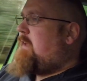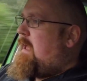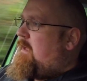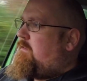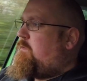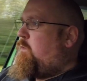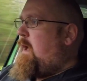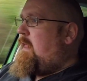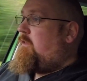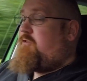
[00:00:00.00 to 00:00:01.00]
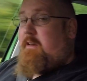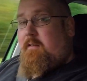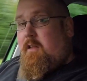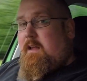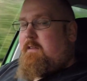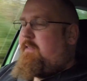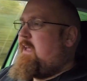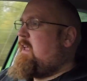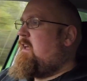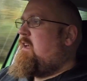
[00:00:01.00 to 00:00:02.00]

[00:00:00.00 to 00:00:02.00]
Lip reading: as well, just like the,